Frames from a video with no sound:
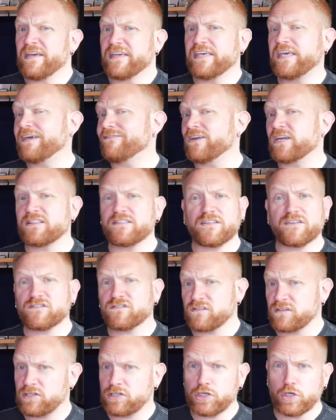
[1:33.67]
given it this
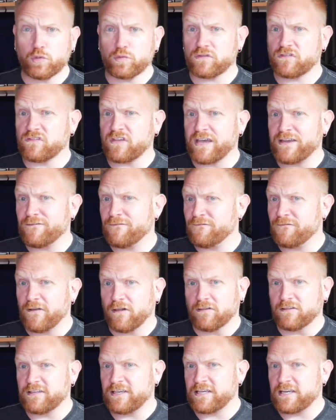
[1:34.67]
cute
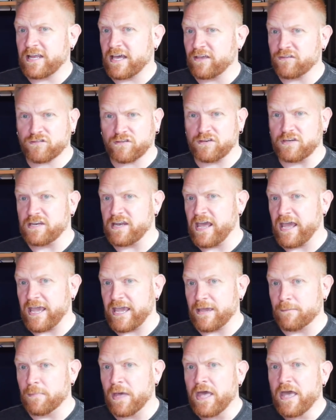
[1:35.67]
Seinfeldian-esque
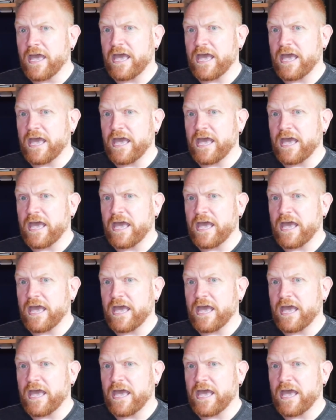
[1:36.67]
name,